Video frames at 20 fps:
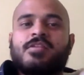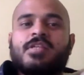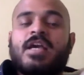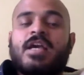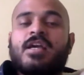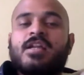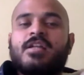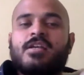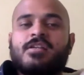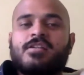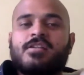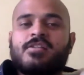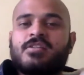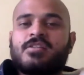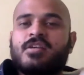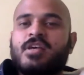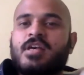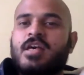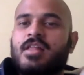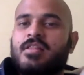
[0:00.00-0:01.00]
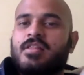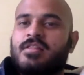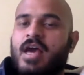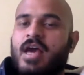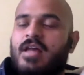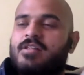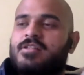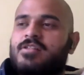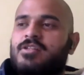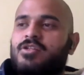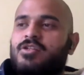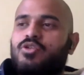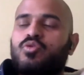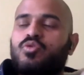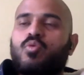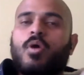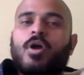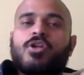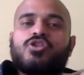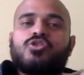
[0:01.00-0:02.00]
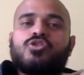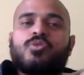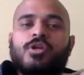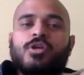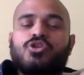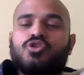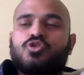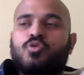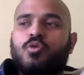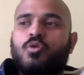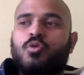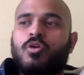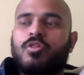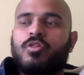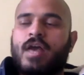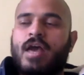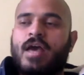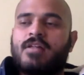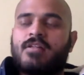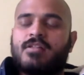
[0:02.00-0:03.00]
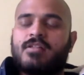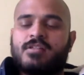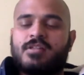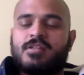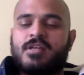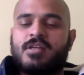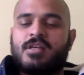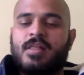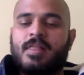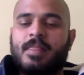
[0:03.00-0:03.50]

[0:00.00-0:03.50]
The second is that you want to ensure that